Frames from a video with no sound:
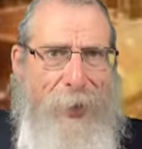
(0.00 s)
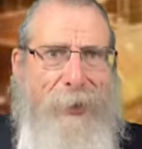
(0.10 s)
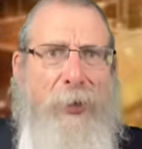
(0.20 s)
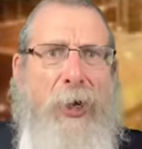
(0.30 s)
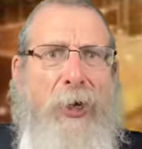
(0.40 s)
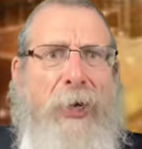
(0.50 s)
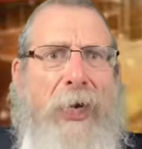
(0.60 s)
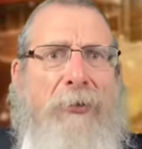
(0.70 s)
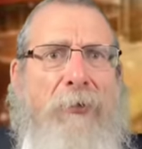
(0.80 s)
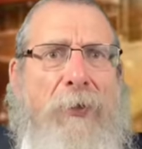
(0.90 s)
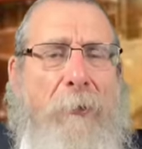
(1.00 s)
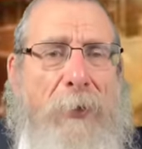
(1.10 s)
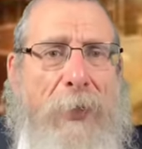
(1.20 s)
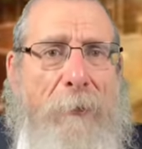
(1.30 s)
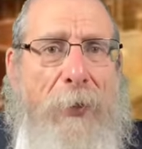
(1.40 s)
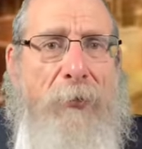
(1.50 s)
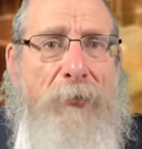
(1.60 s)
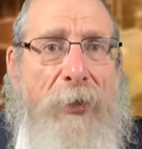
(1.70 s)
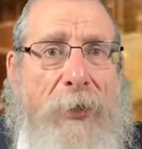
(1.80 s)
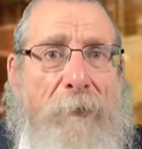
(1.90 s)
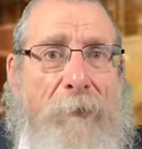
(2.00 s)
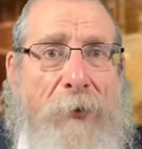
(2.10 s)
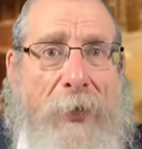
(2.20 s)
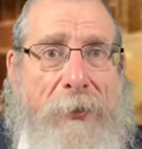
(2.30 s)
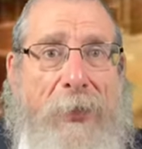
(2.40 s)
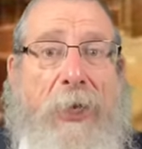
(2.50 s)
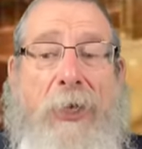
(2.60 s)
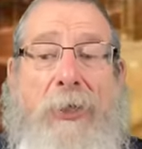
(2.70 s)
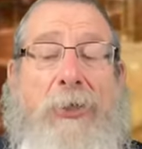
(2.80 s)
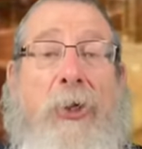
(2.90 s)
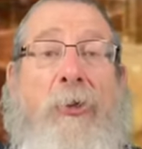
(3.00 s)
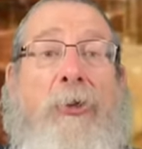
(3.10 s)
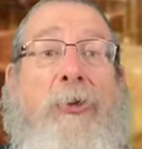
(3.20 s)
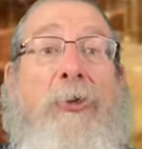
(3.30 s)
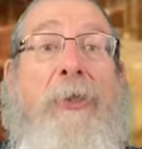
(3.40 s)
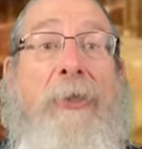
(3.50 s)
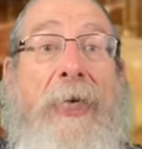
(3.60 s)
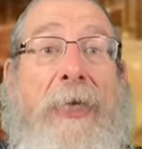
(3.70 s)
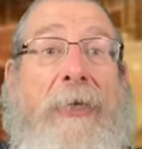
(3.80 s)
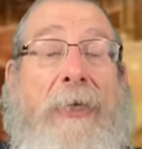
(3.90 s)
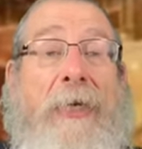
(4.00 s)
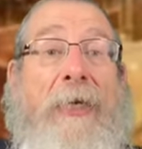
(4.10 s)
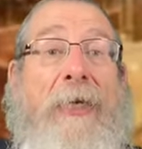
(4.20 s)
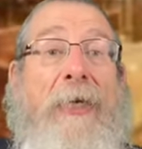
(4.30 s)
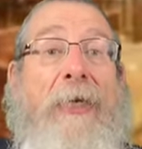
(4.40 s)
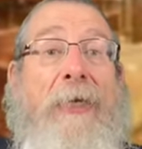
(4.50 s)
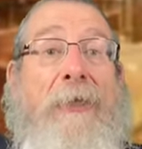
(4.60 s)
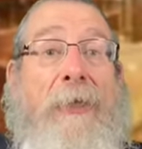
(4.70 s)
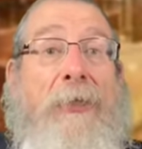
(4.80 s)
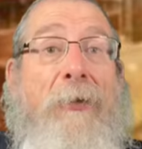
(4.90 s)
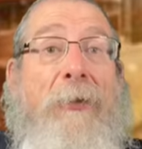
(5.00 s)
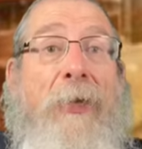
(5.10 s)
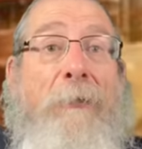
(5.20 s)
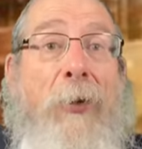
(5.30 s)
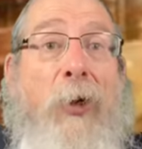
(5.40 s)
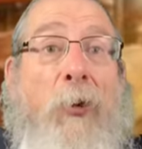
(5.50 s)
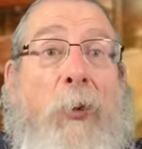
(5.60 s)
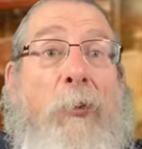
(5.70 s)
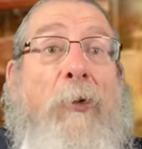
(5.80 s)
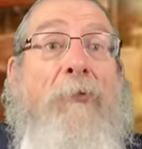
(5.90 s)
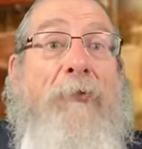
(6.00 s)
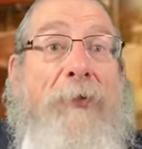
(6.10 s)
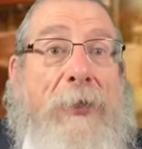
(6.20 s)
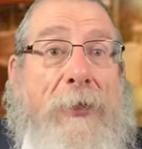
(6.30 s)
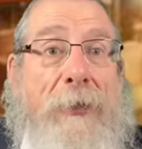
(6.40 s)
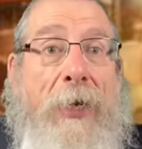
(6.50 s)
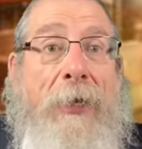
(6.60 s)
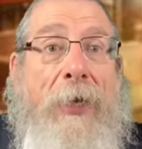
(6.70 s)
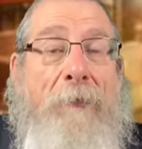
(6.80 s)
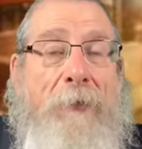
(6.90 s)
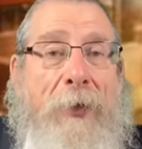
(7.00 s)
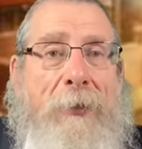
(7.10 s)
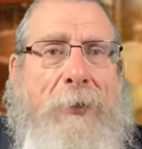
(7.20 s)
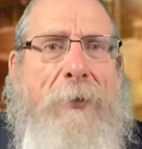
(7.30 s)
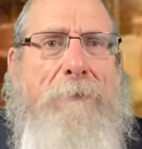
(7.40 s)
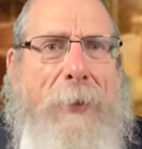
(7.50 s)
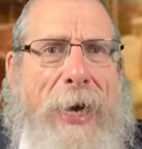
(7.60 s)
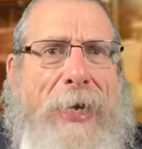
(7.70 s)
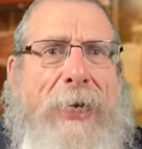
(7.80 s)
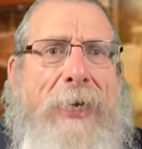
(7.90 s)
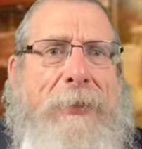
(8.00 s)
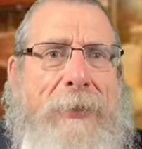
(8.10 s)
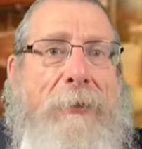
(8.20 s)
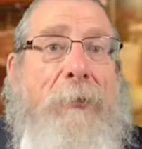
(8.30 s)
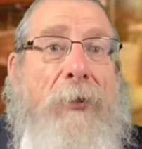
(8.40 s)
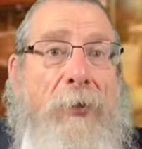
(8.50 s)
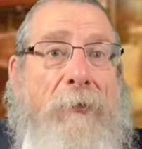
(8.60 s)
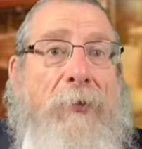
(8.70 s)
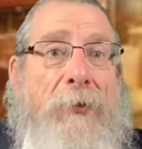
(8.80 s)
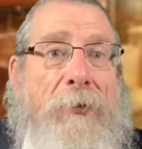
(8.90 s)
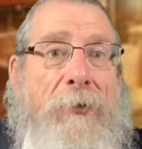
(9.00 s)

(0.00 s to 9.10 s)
the inauguration of the Beis Hamikdash, they didn't fast. So too today, this Yom Kippur, we will feast and not fast. Gmar